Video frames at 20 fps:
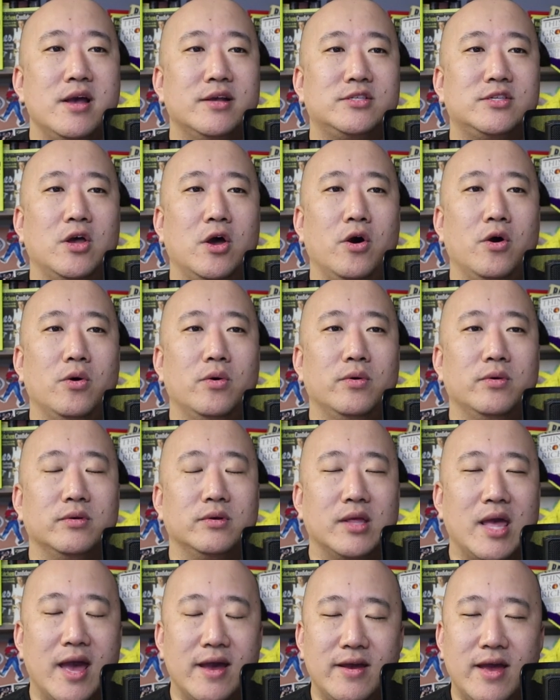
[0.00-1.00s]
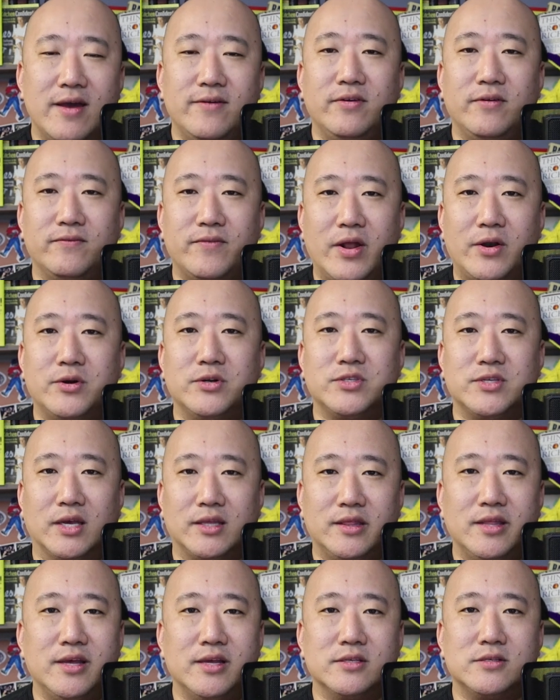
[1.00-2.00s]
So having veterans
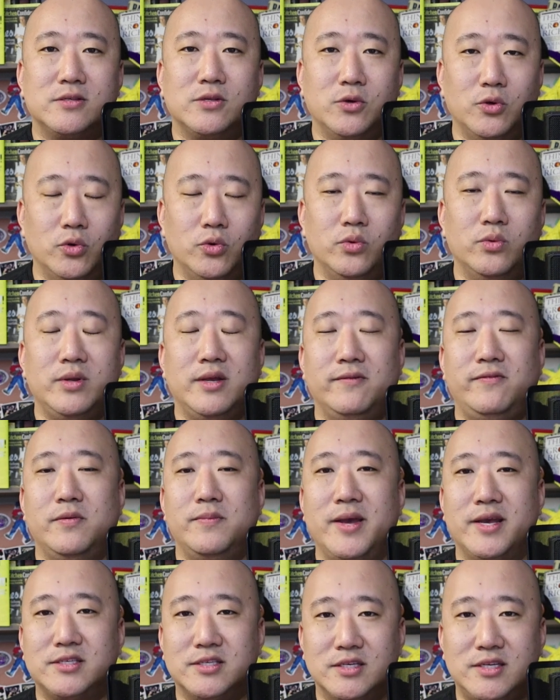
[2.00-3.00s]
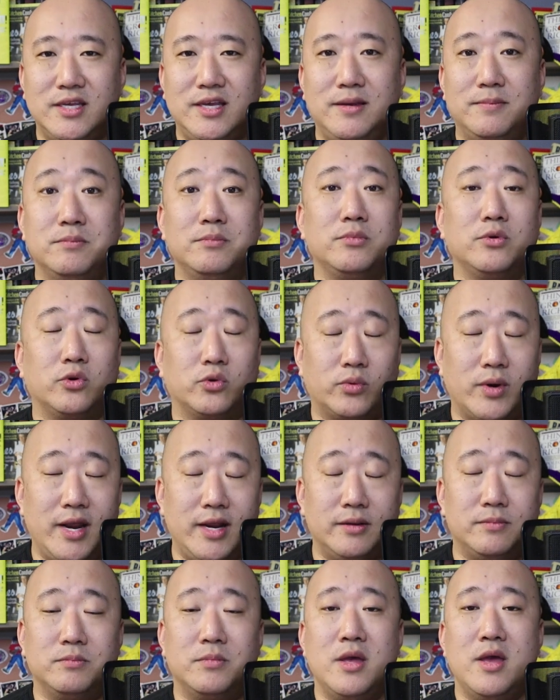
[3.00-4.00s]
like this, who, if he makes a team,
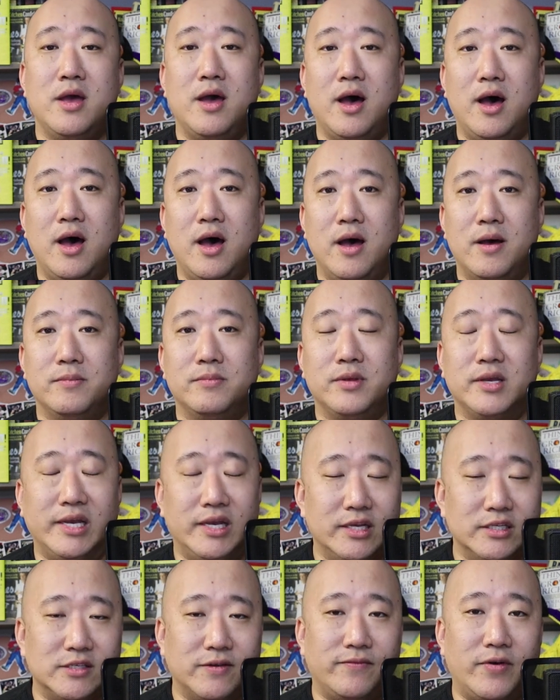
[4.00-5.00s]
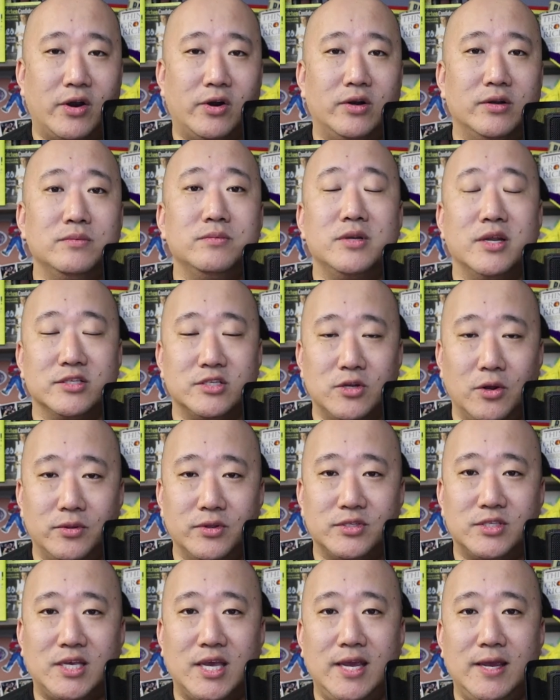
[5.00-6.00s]
great, is a veteran, does
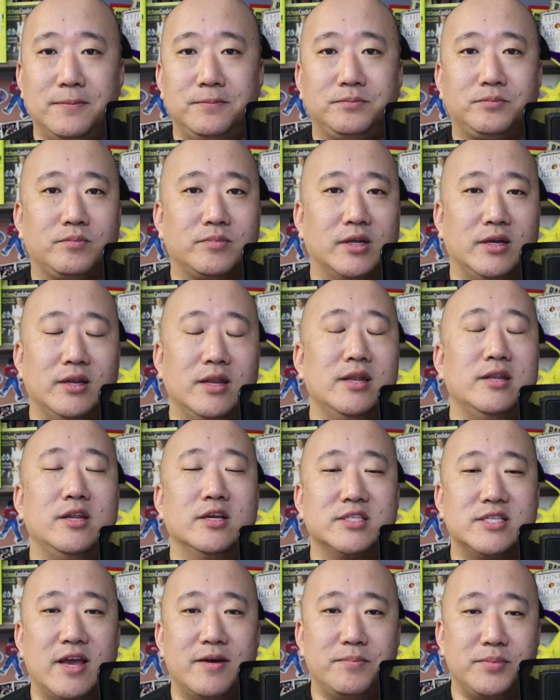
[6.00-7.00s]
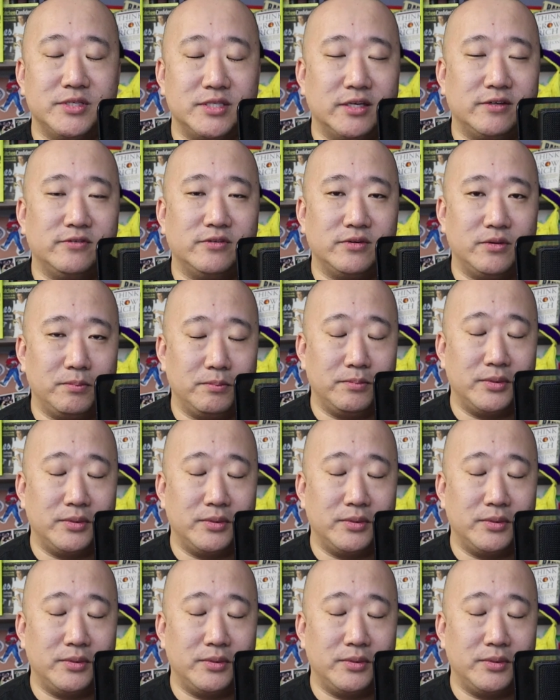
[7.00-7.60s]
know the scheme, does have position